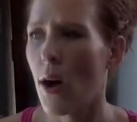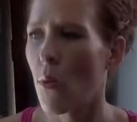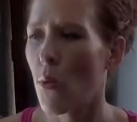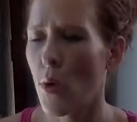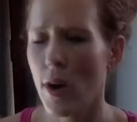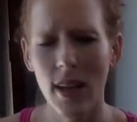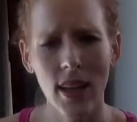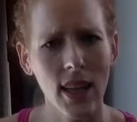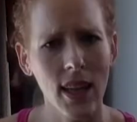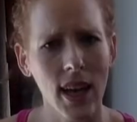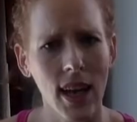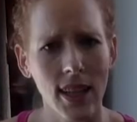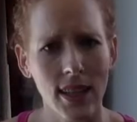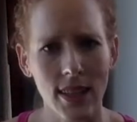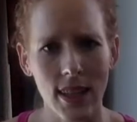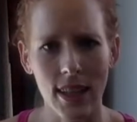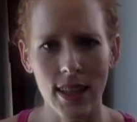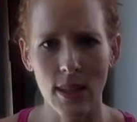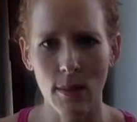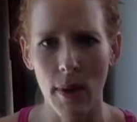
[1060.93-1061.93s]
One of the nice
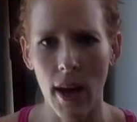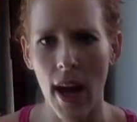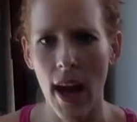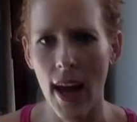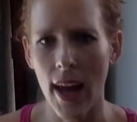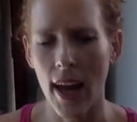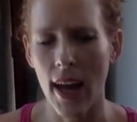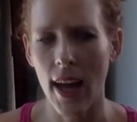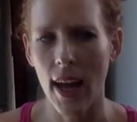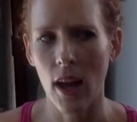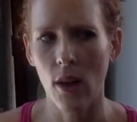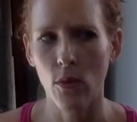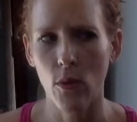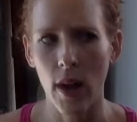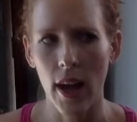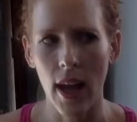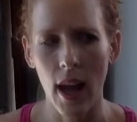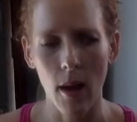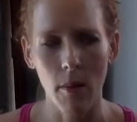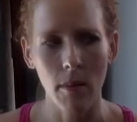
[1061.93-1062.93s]
things about
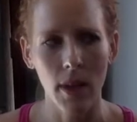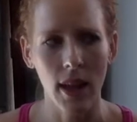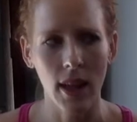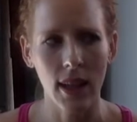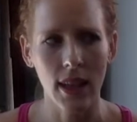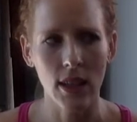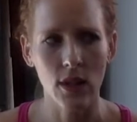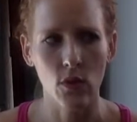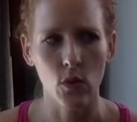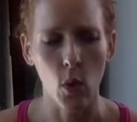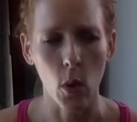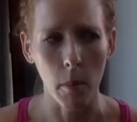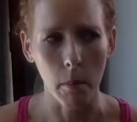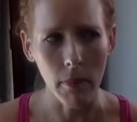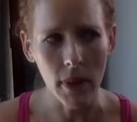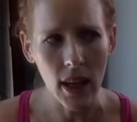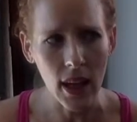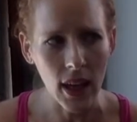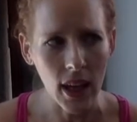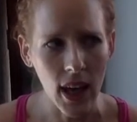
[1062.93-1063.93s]
IIFYM, at least for
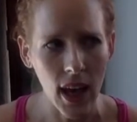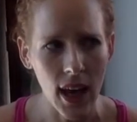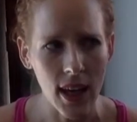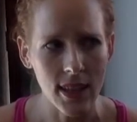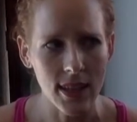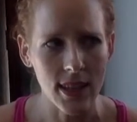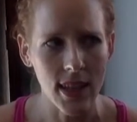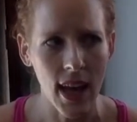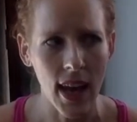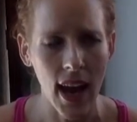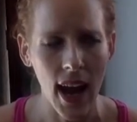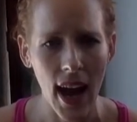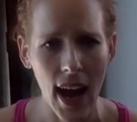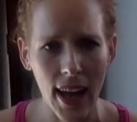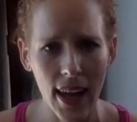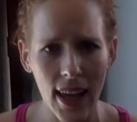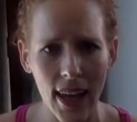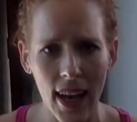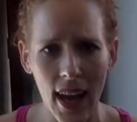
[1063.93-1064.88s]
me, is that I